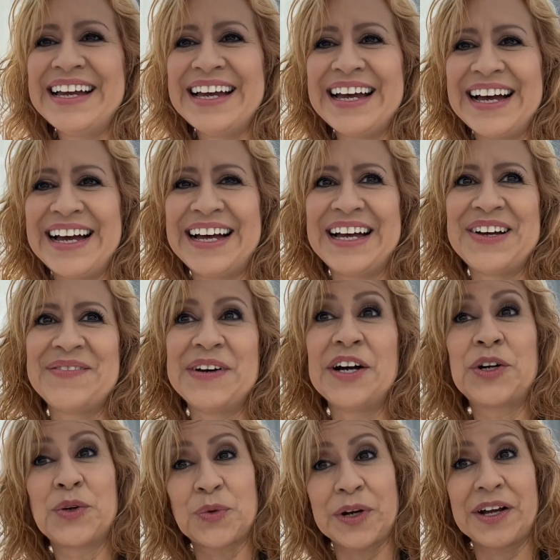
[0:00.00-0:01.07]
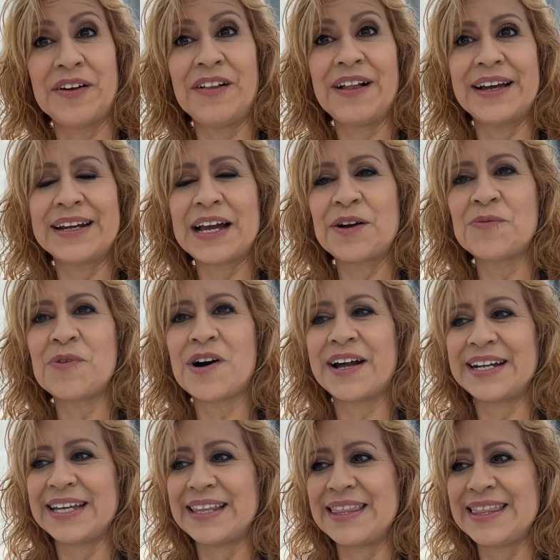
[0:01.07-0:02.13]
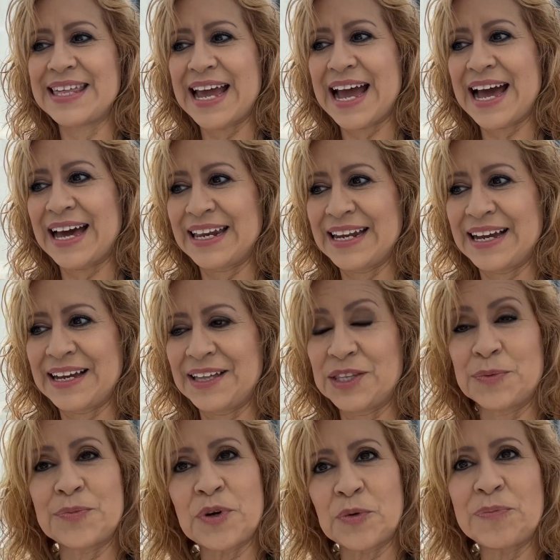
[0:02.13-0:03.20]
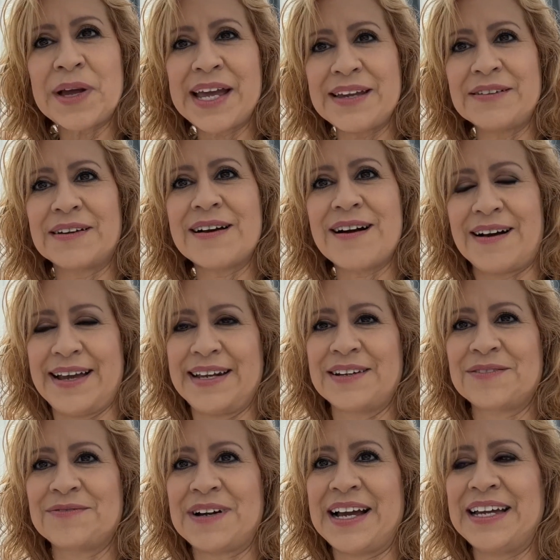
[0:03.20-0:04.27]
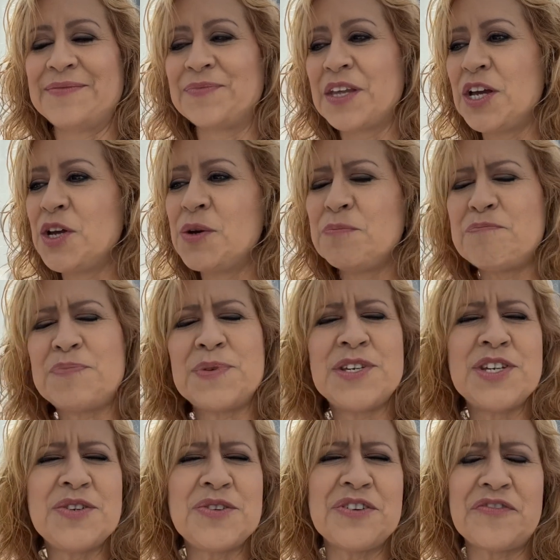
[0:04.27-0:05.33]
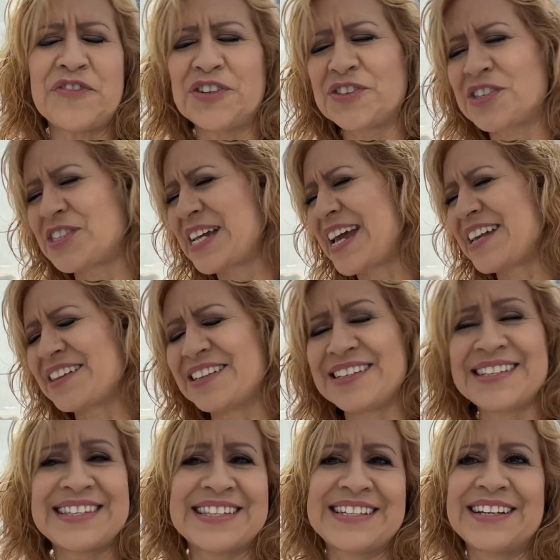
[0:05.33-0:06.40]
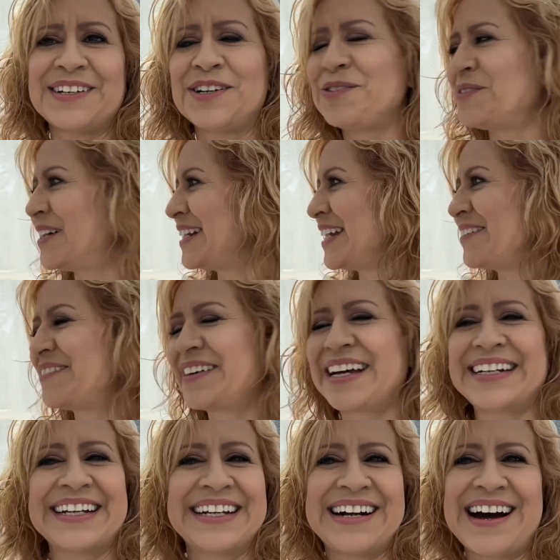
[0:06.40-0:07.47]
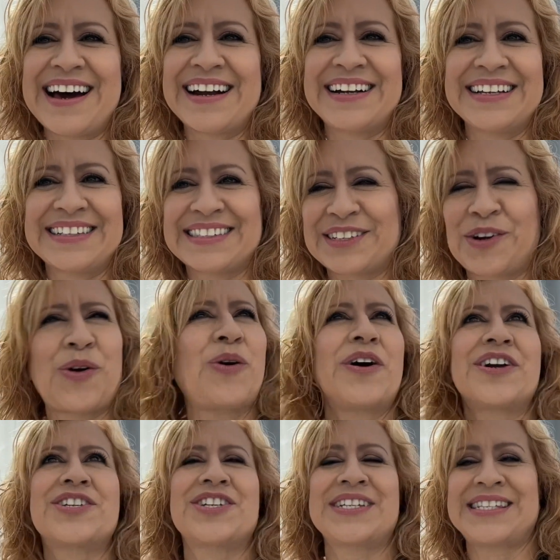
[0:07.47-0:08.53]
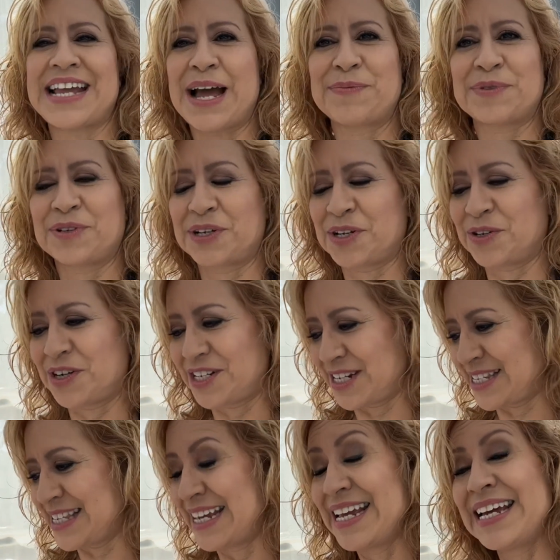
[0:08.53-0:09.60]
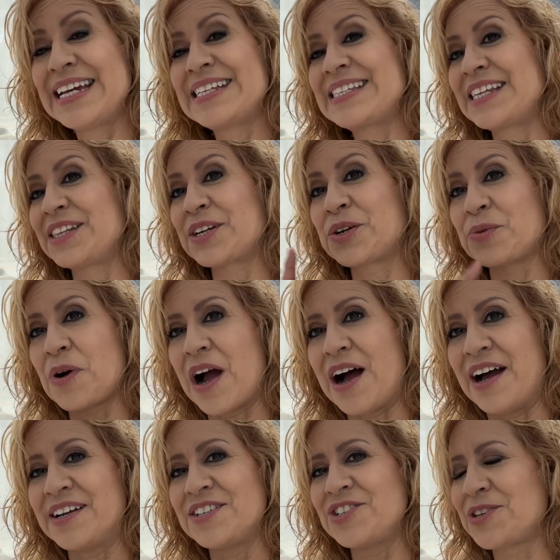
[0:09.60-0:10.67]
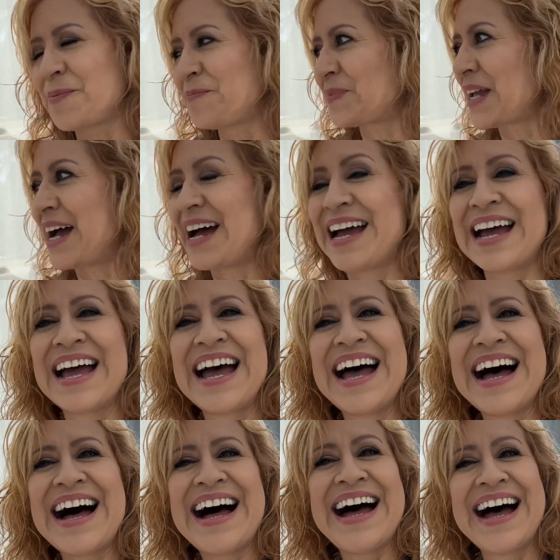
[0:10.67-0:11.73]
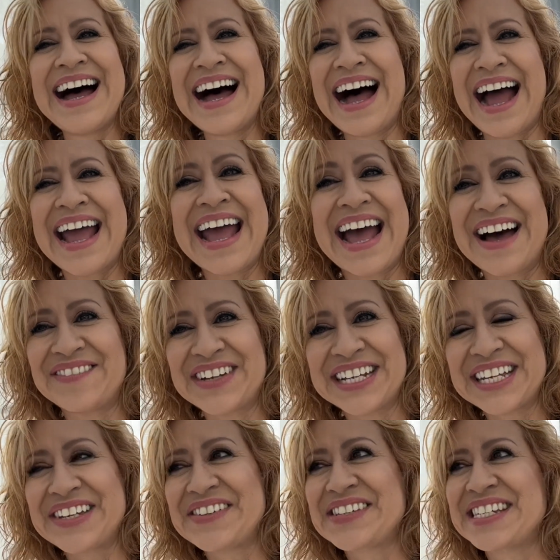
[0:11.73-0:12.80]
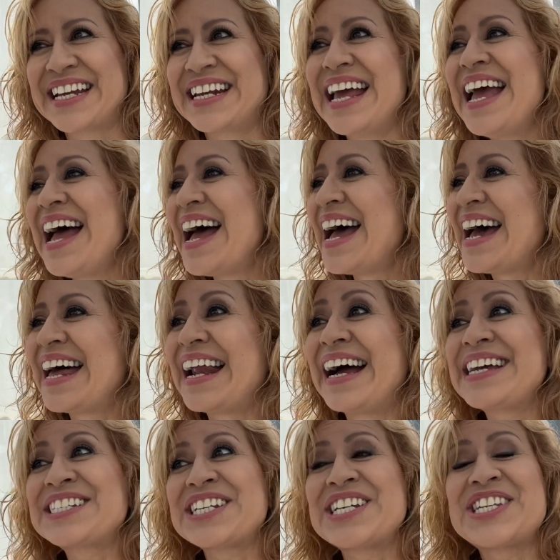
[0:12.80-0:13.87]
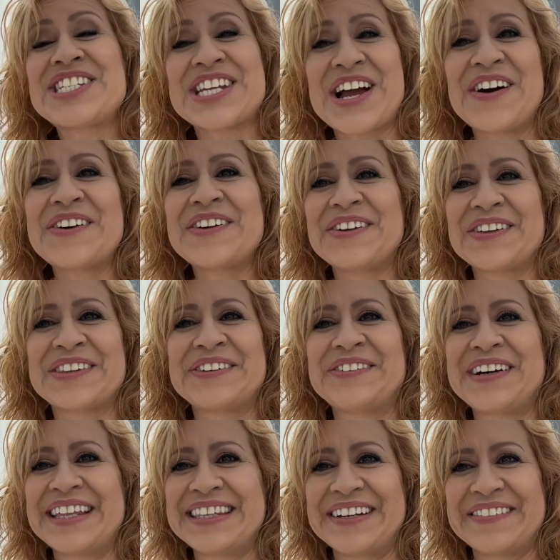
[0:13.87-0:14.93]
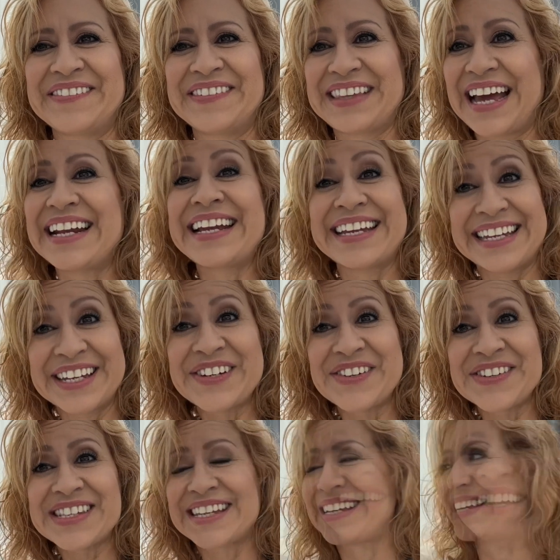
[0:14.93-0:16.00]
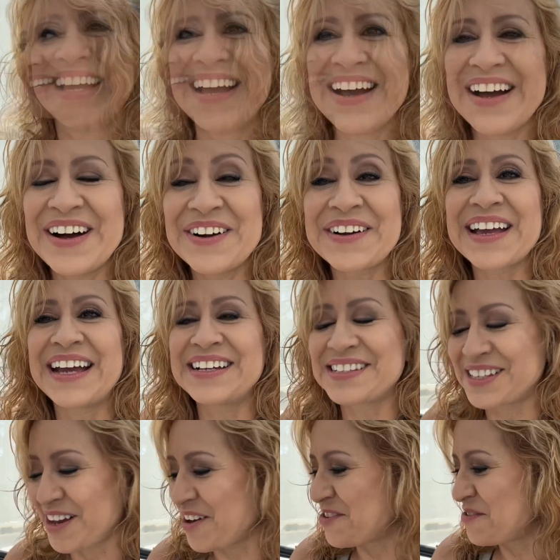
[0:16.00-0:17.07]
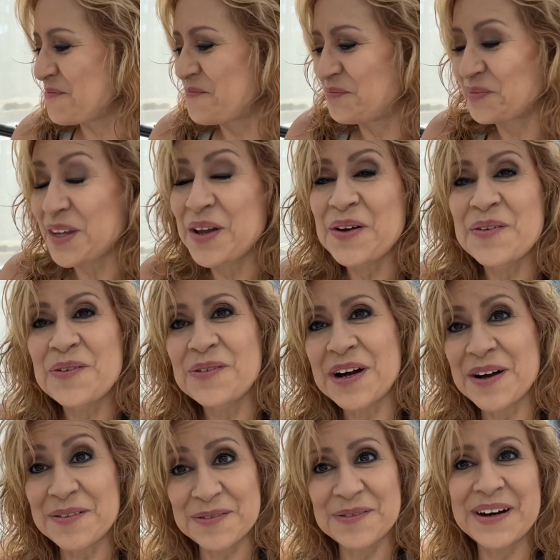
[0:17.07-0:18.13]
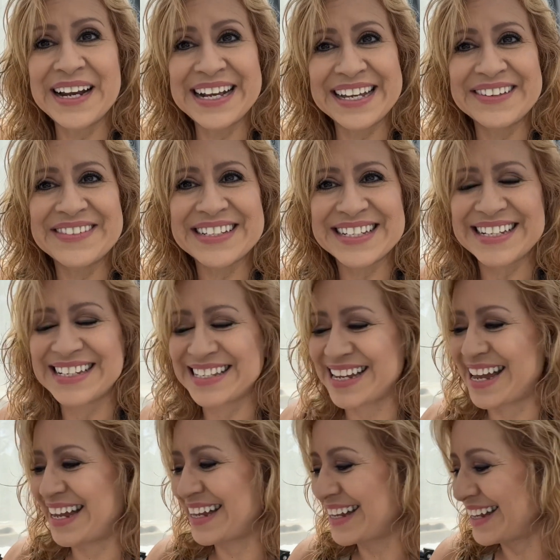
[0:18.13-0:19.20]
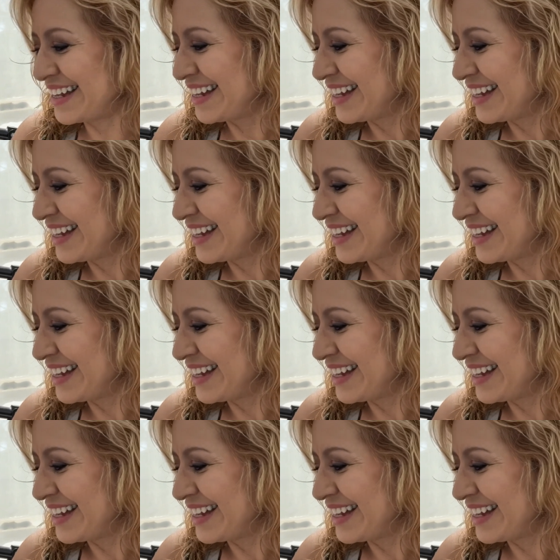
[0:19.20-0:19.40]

a grill, and I wanted that the propane kind, right? Beautiful stainless steel. When he went and got it, it's gorgeous, absolutely gorgeous. It's in the garage. I haven't used it, and I should show you the one that he uses. Okay, so what he was just saying